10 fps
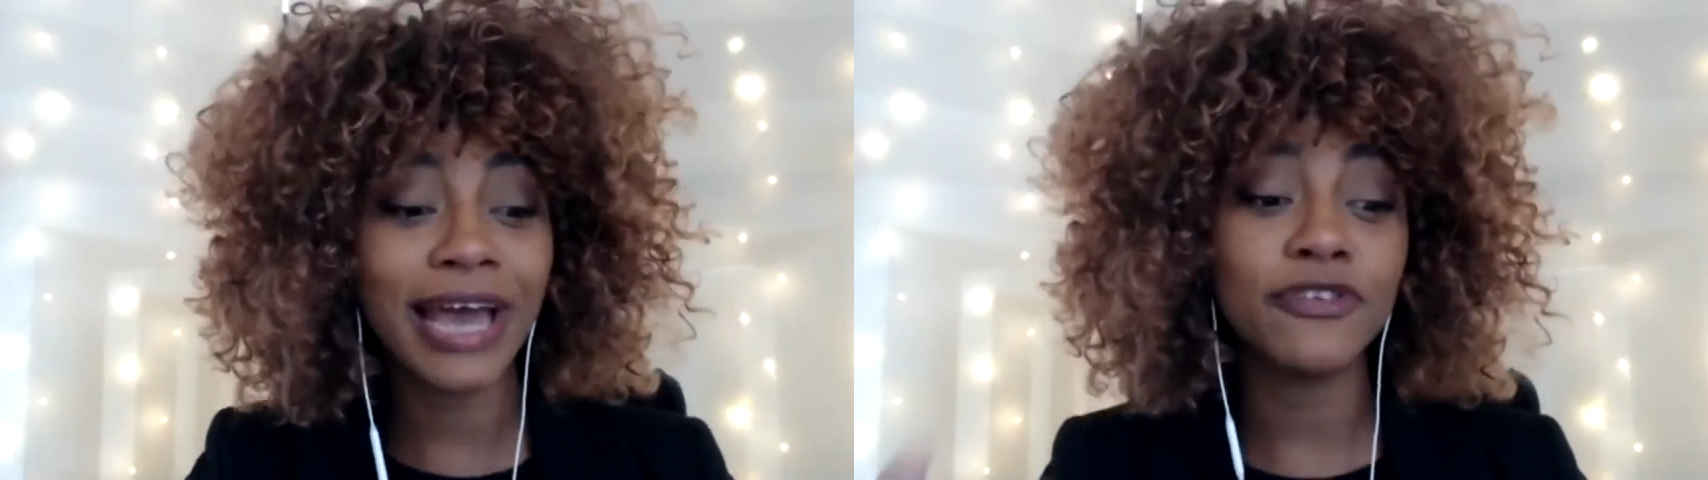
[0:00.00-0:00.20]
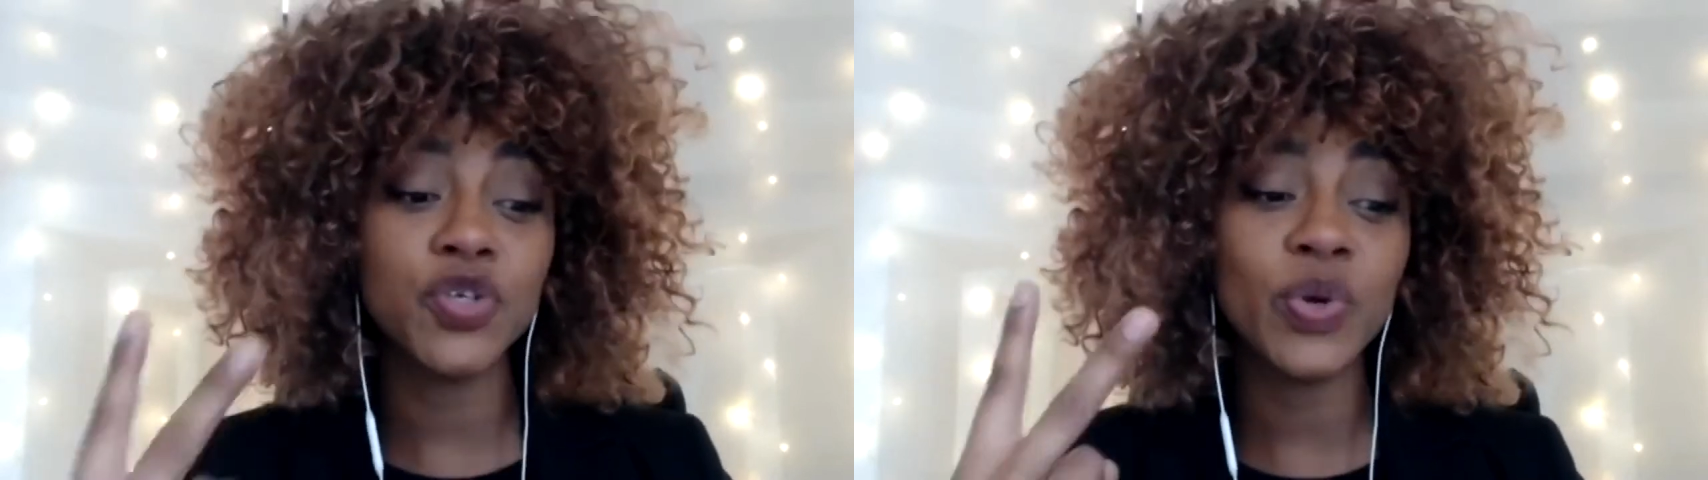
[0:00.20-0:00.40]
I
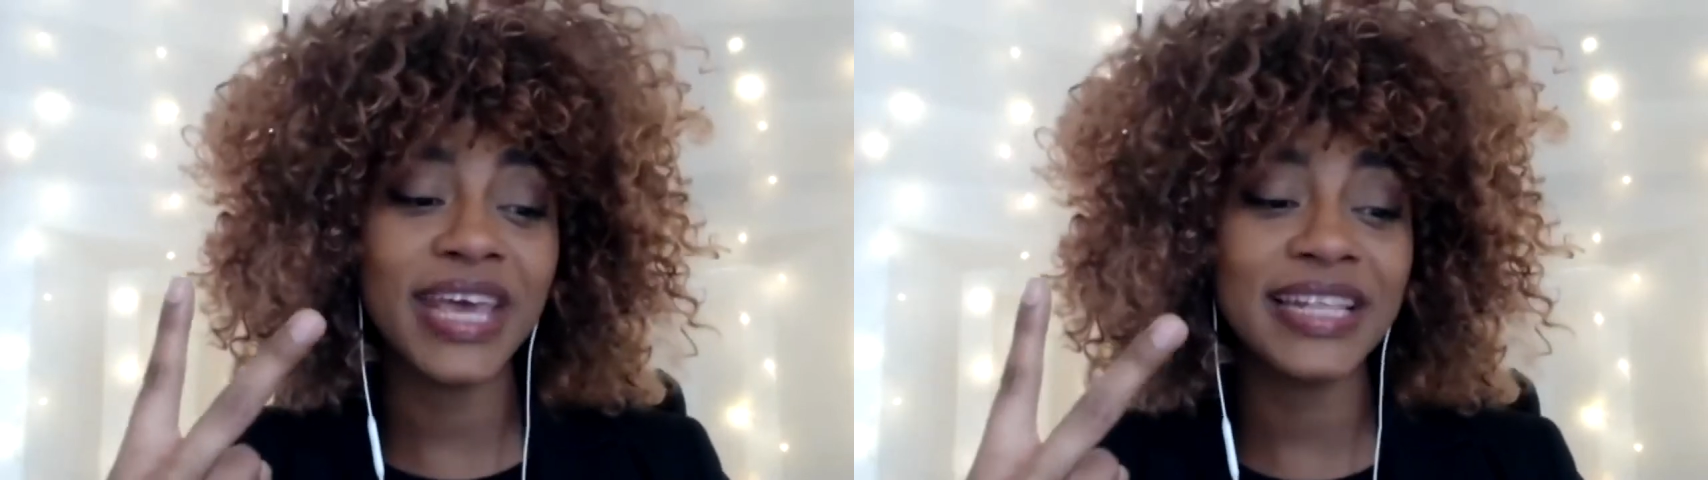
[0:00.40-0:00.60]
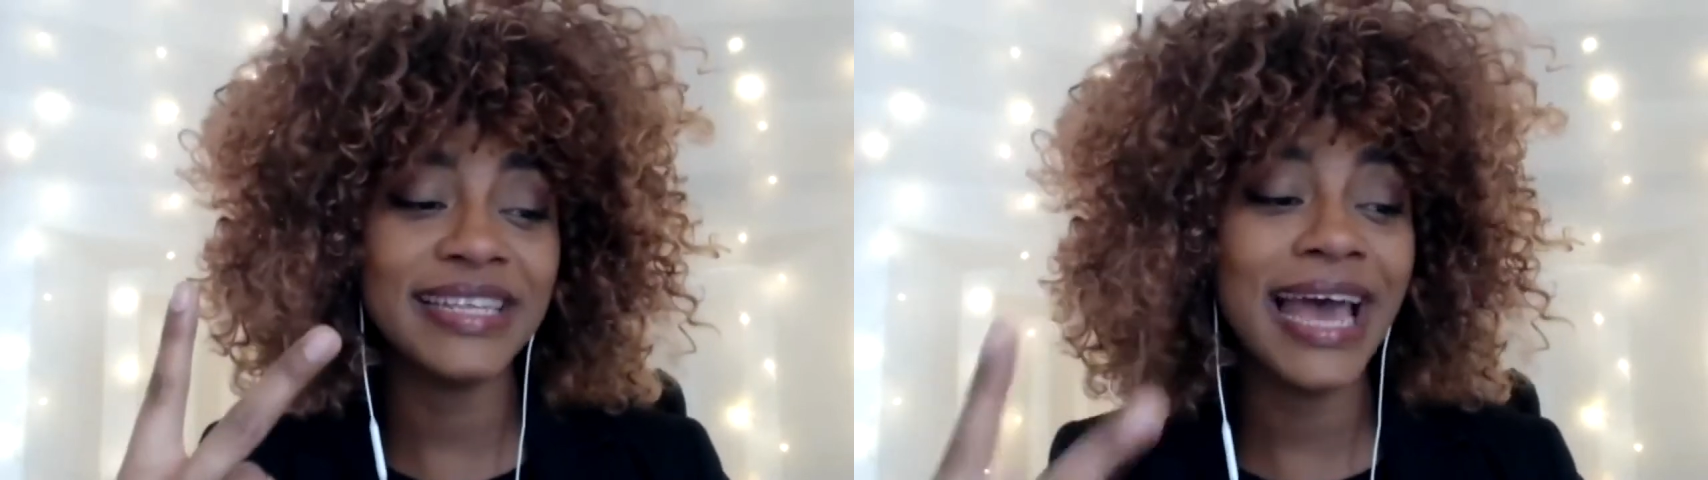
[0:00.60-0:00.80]
have 2
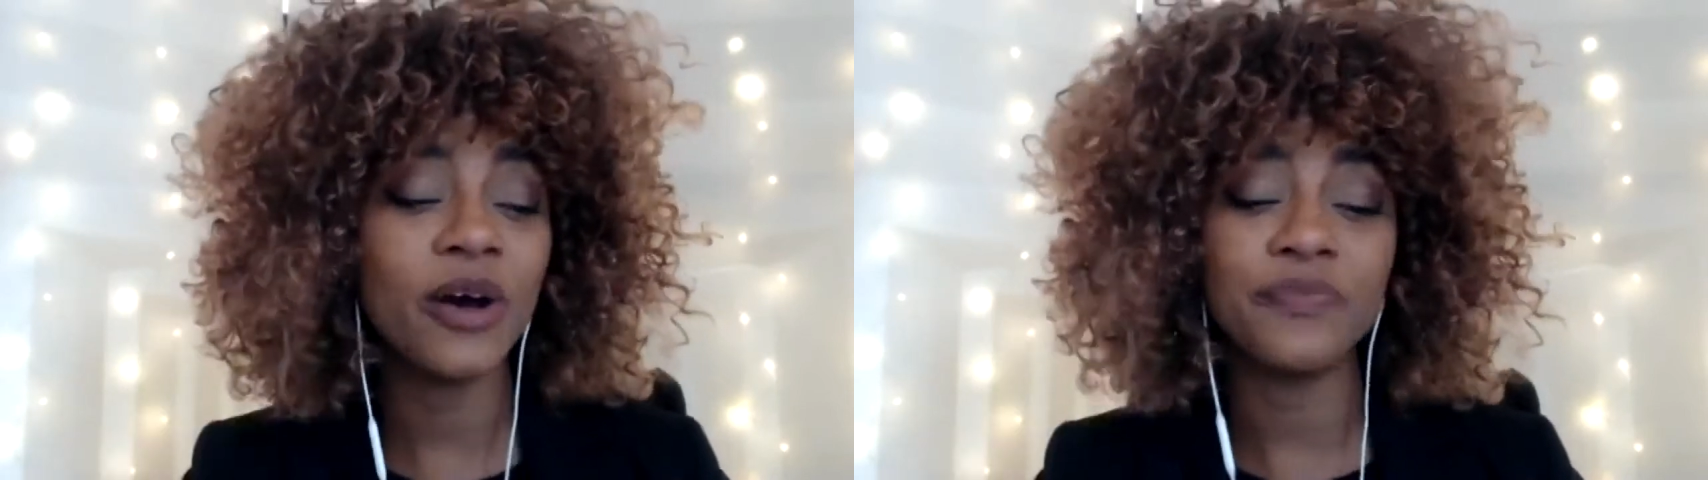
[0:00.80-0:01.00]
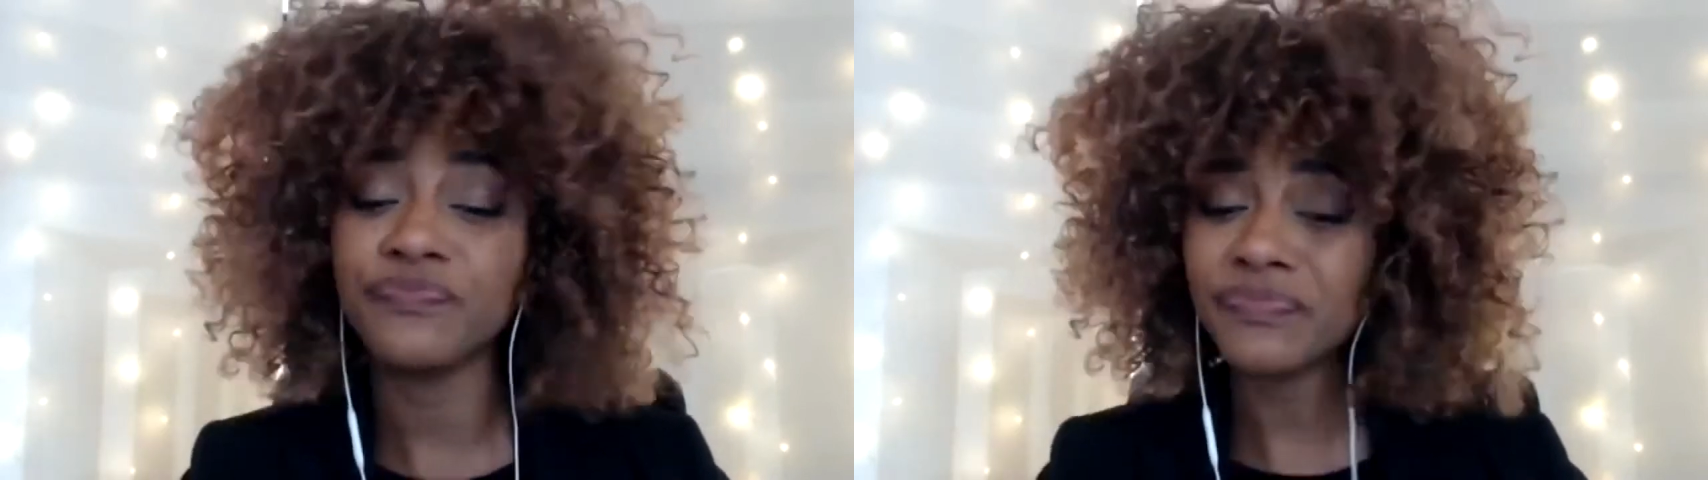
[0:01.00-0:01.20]
kids
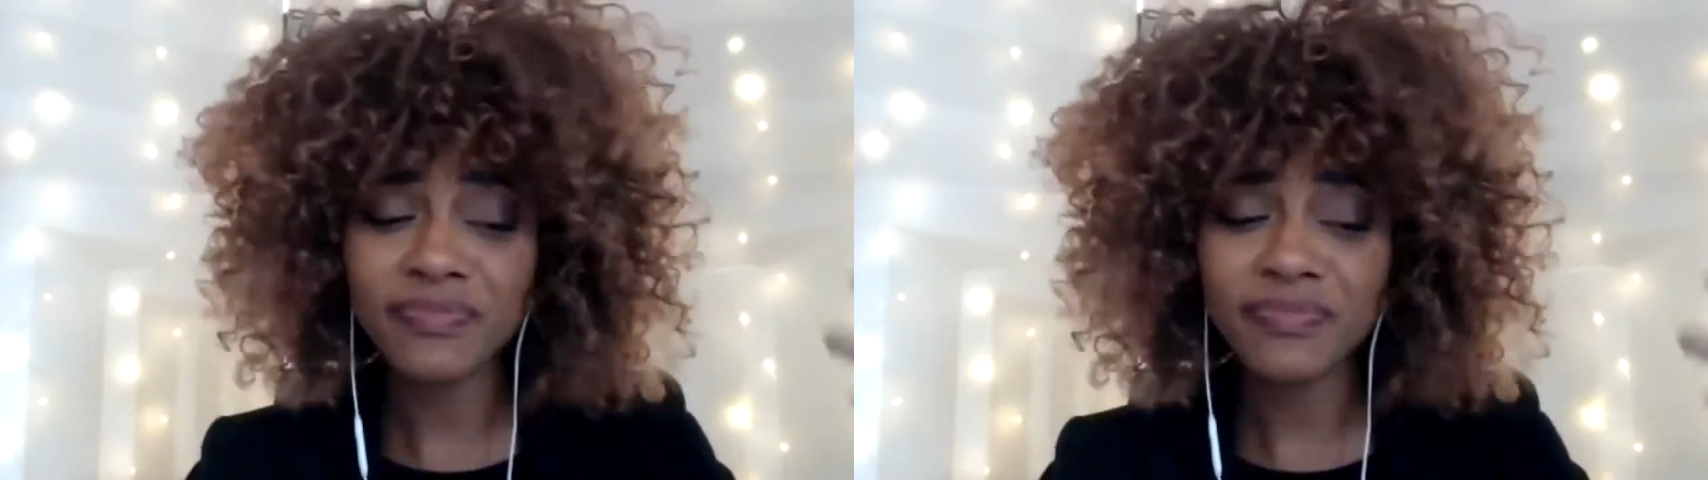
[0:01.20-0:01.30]
now.